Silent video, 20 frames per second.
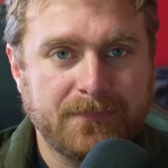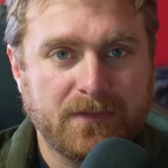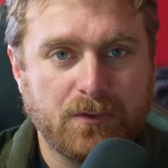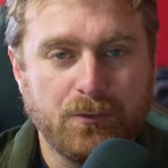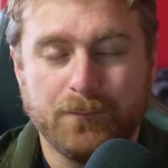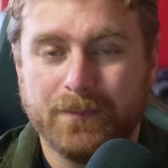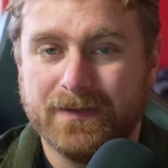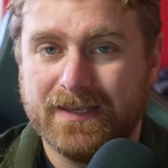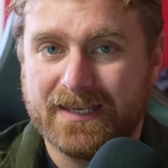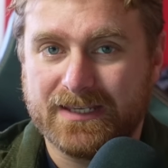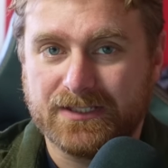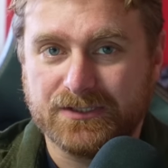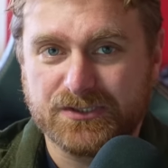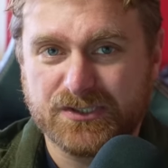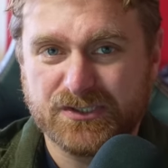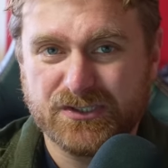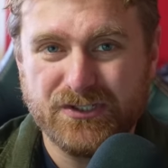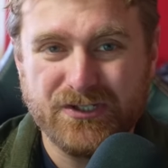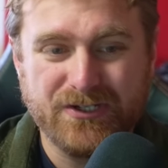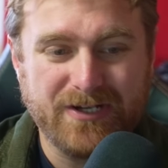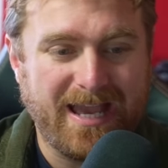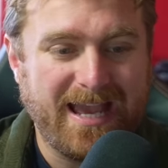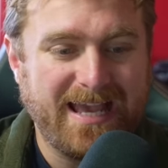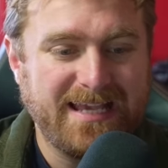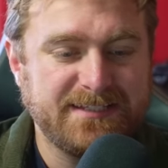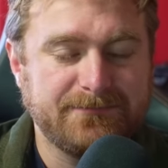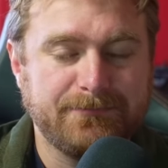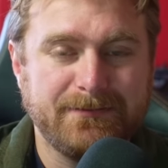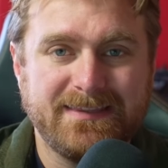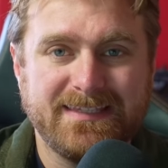could be a concern
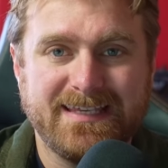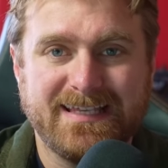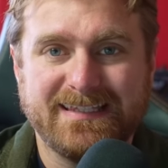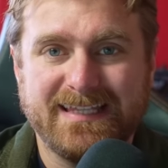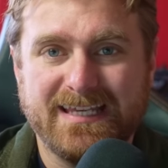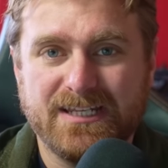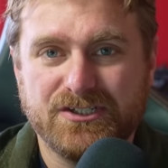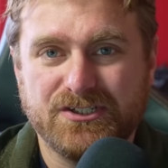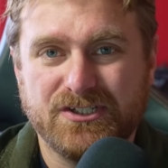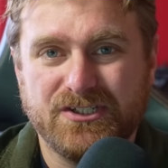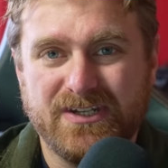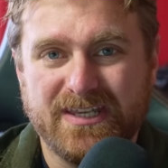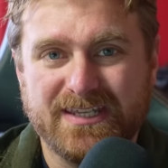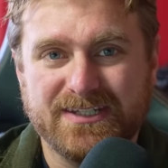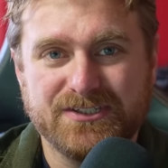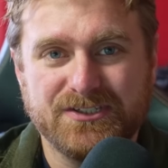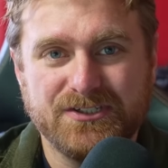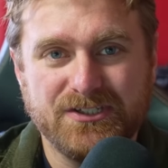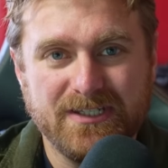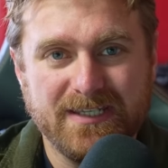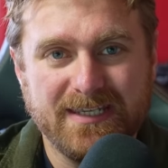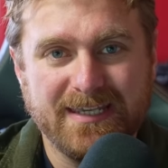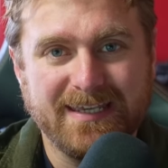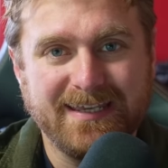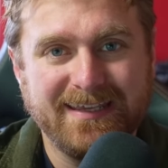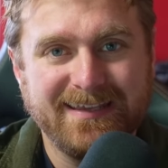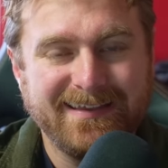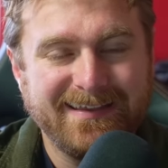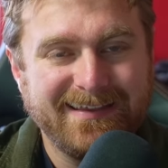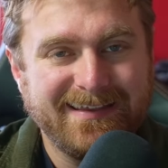as with the election next
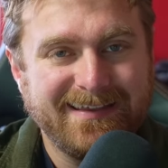year